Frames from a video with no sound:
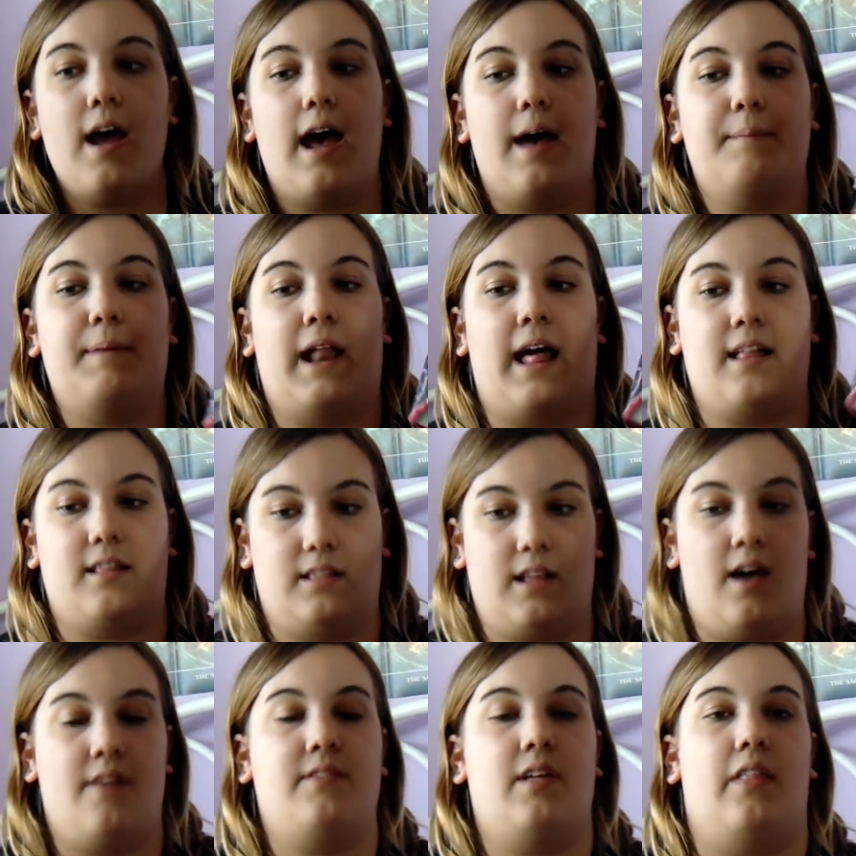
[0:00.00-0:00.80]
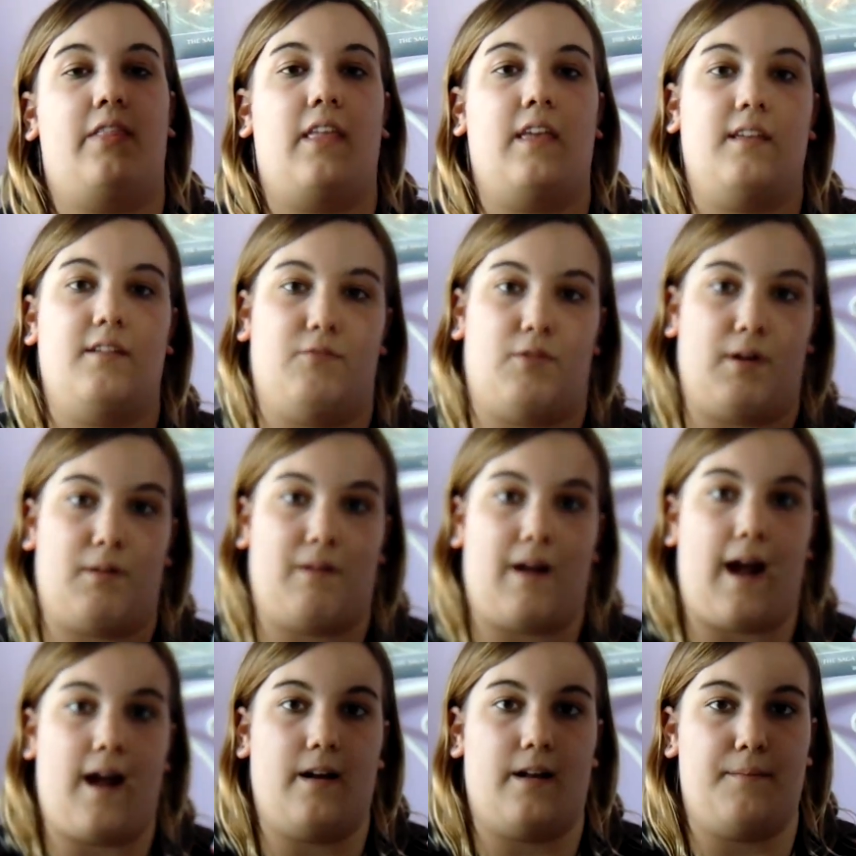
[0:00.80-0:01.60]
But I love that Rick
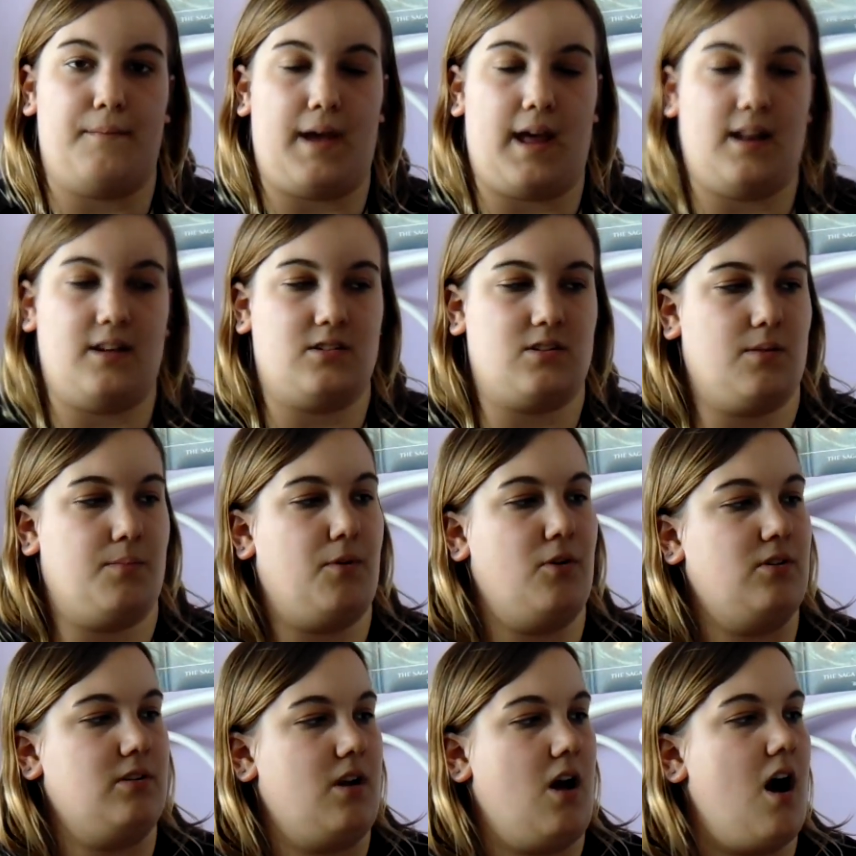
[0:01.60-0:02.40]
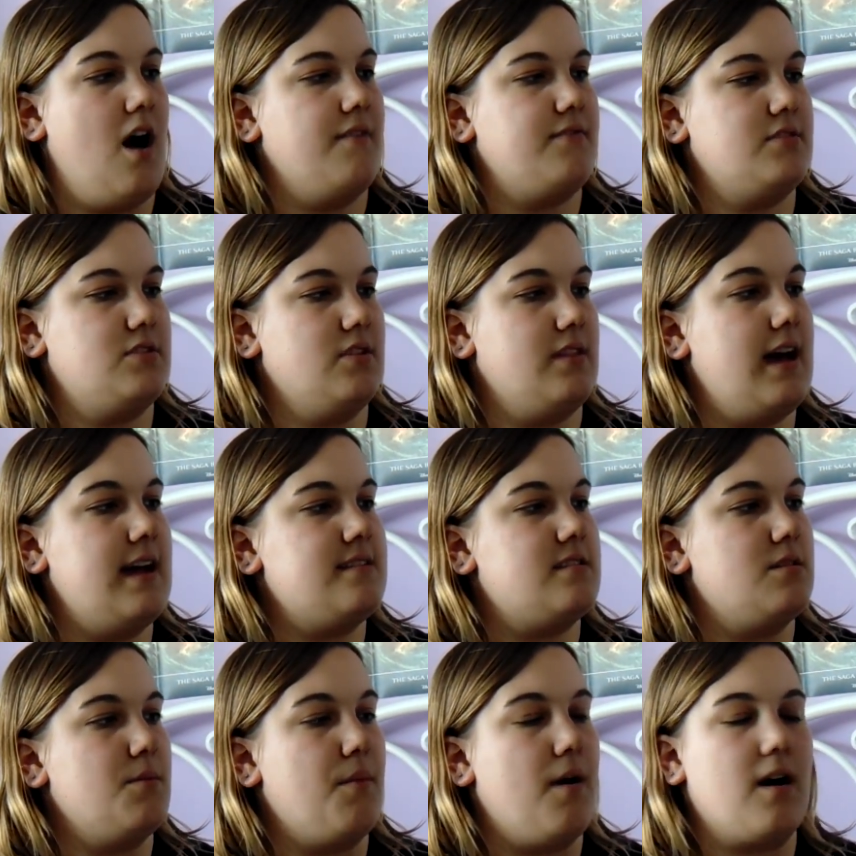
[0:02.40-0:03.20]
Riordan managed to pull it off. So
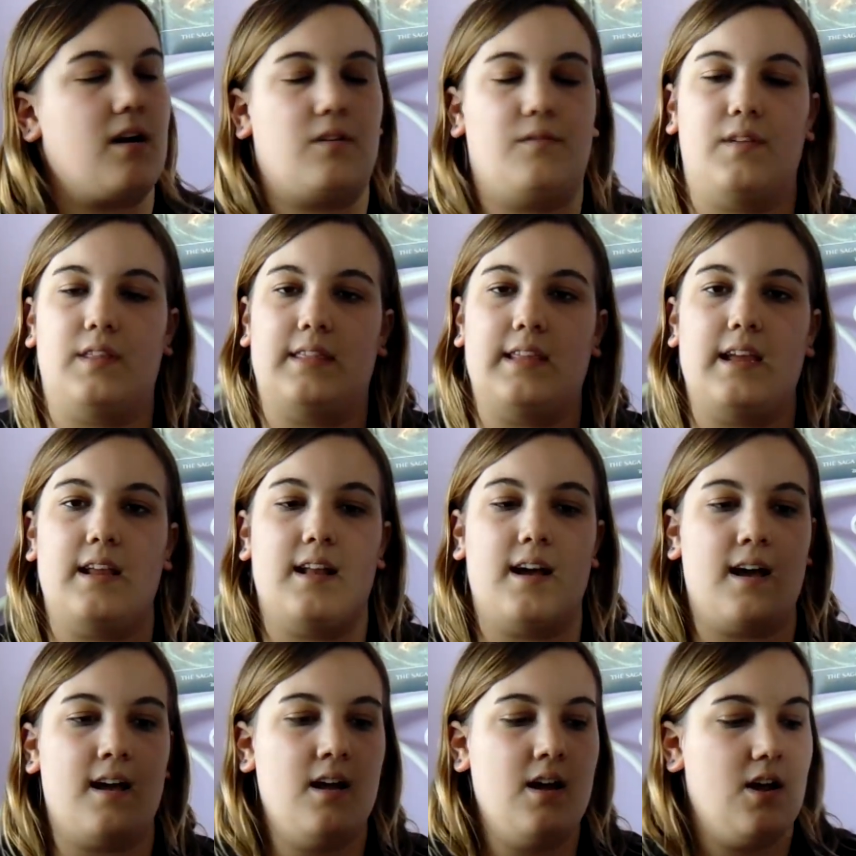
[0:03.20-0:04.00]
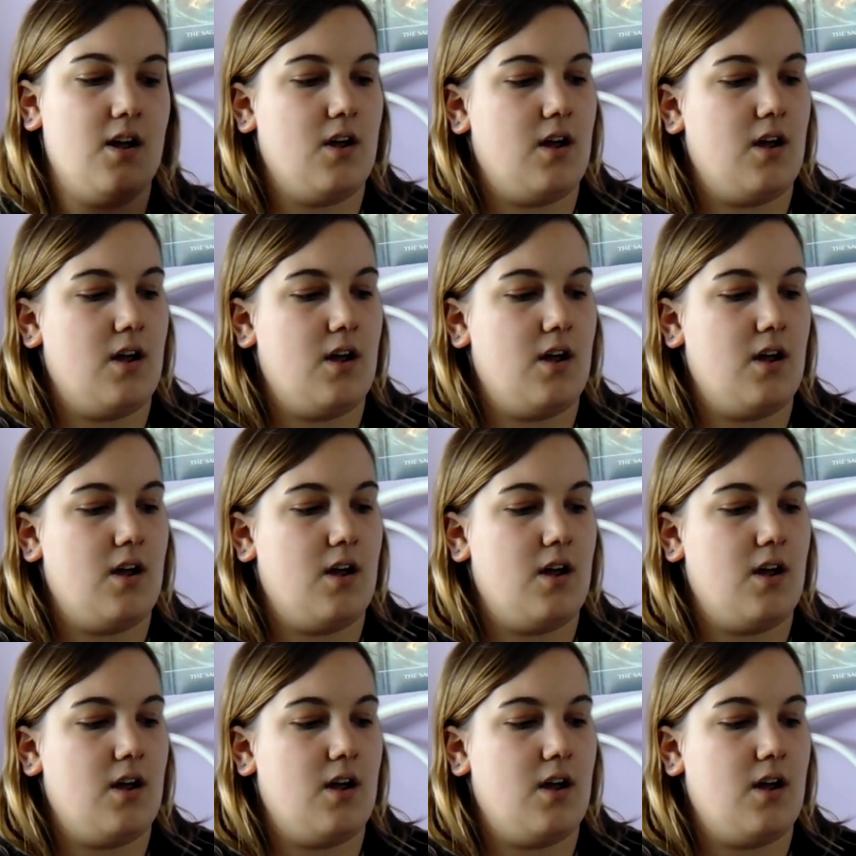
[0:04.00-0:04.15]
that's the Mark of Athena.